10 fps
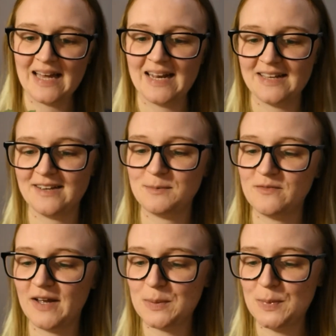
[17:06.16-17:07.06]
And again,
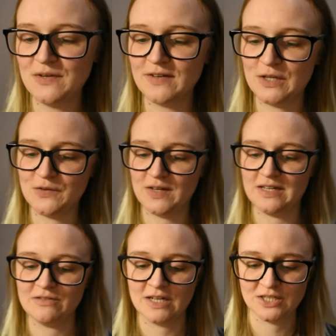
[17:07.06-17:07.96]
we've had a bit of a
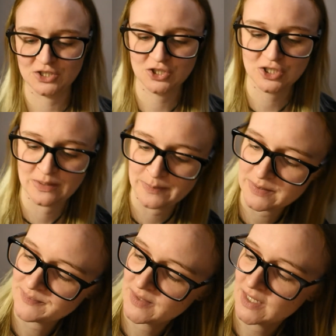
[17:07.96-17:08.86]
love-hate relationship.